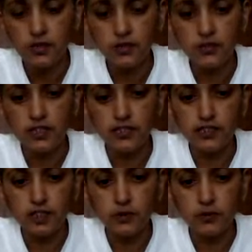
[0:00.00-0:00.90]
So
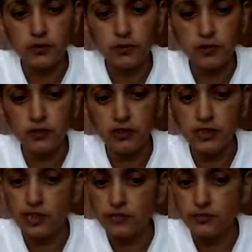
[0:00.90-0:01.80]
that's how we will be
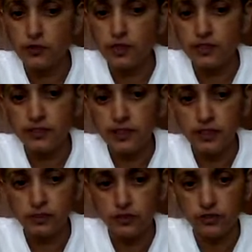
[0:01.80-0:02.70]
doing at
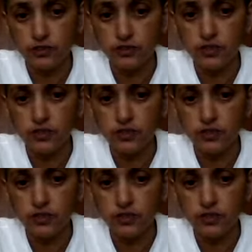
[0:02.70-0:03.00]
400,000.